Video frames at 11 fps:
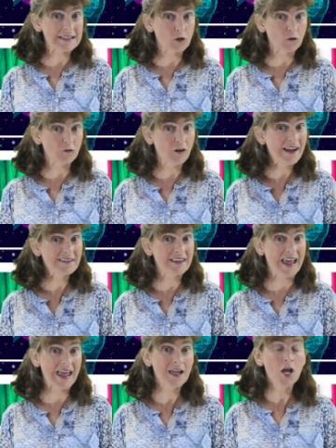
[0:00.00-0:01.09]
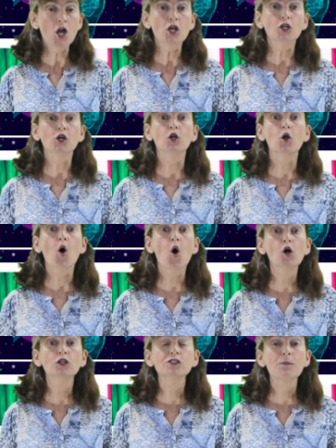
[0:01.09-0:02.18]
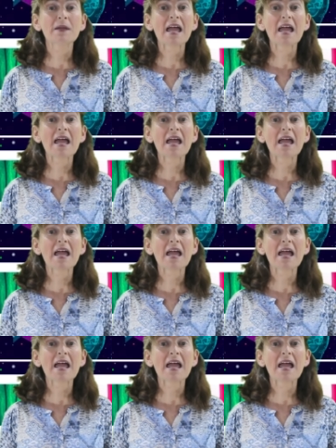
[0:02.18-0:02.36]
you'll find there, you'll also be